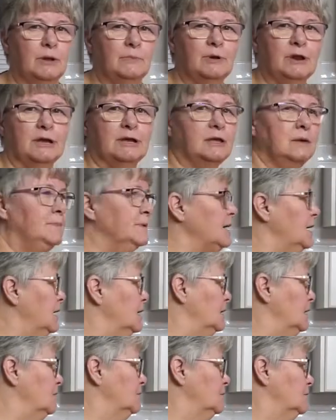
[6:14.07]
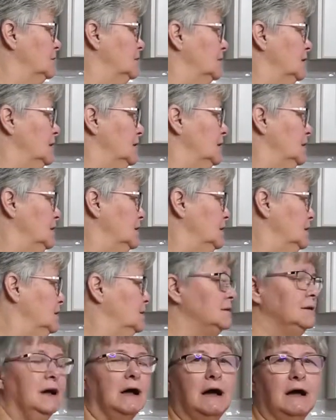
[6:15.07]
I'm gonna keep an eye on the
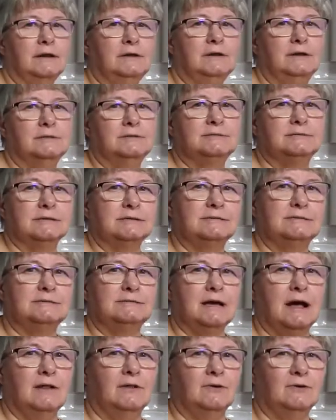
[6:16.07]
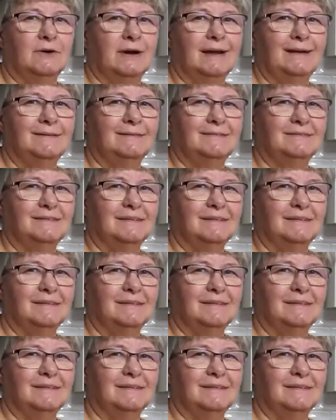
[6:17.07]
onions and celery,